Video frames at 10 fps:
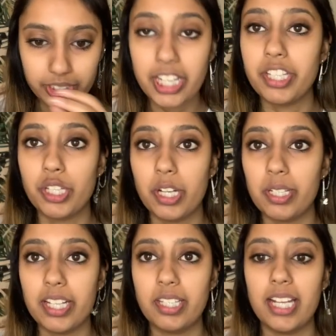into their
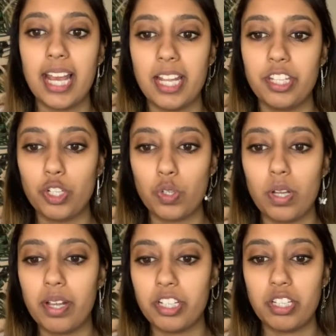listing, and
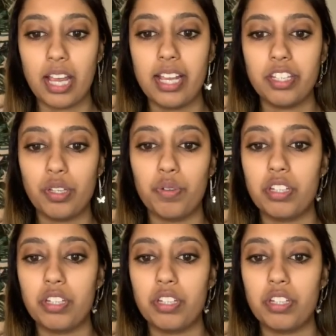it's those